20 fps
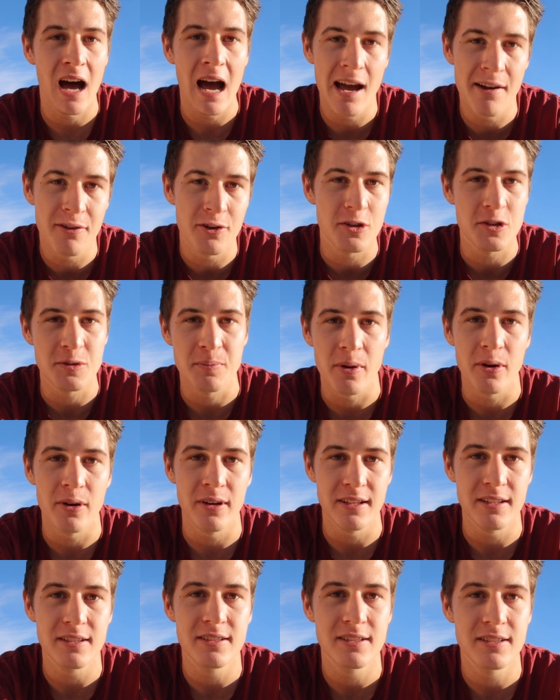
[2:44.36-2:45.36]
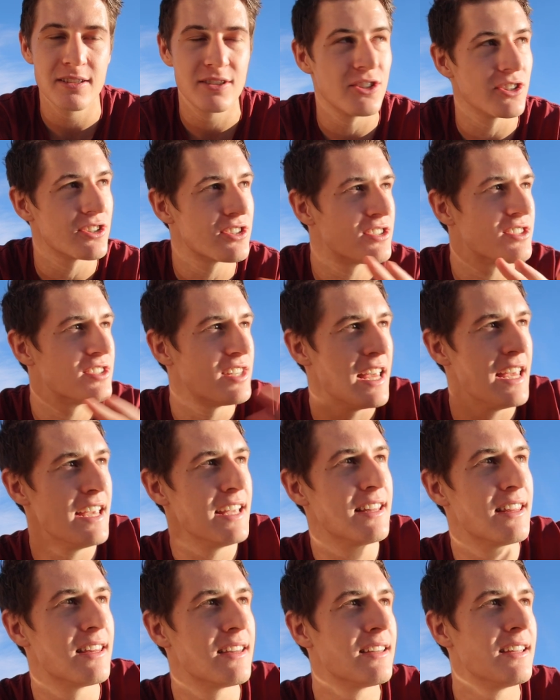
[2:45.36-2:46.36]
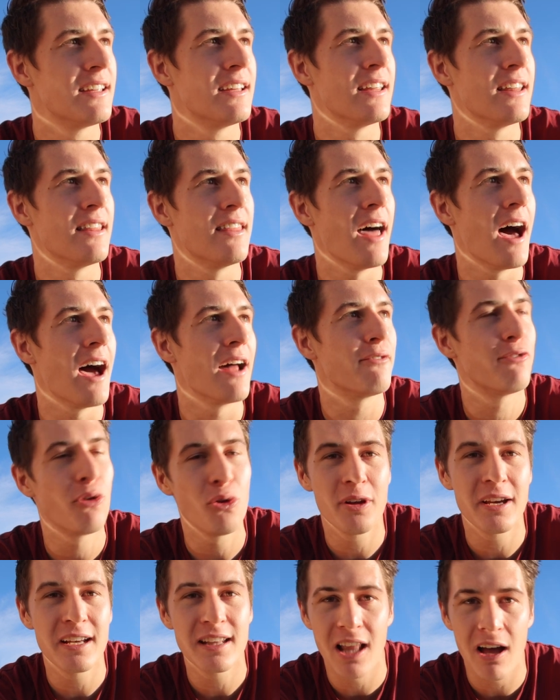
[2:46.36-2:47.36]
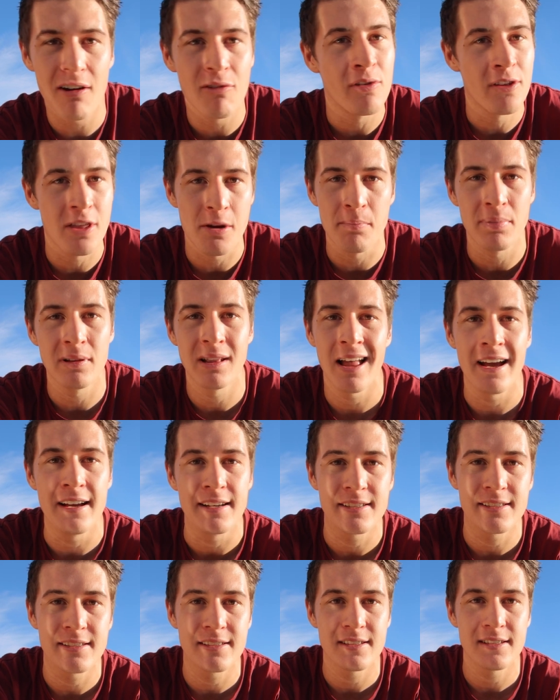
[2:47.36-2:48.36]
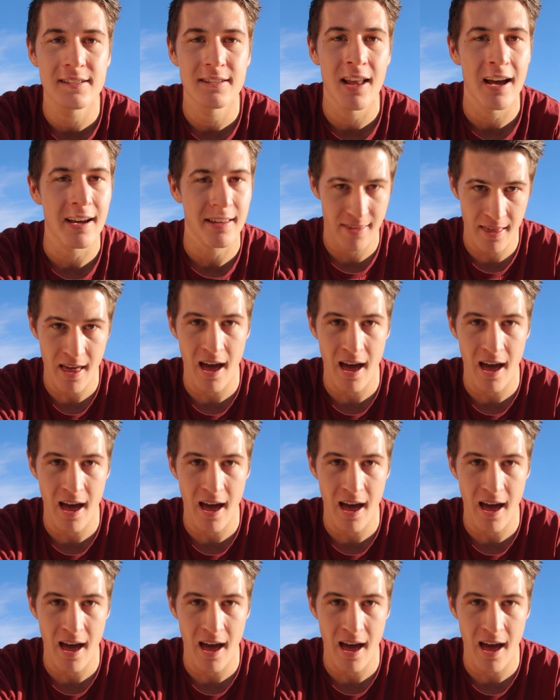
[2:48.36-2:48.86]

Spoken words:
I ever experienced, just seeing that, falling in love with a place like